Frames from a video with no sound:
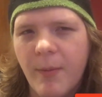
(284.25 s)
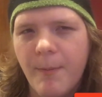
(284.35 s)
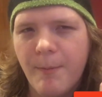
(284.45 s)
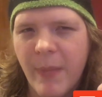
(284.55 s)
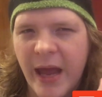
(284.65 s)

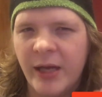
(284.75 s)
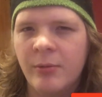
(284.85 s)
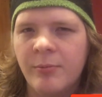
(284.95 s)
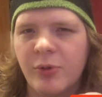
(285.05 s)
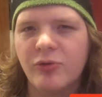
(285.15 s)

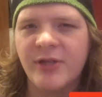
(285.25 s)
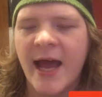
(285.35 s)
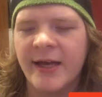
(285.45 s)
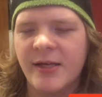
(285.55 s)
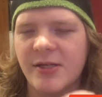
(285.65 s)
main
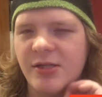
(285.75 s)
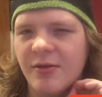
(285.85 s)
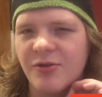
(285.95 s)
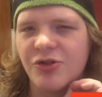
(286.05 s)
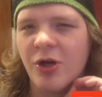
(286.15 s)
protagonists
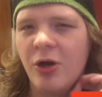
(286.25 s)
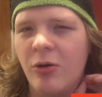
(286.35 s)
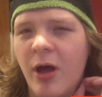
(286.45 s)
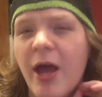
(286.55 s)
of the show.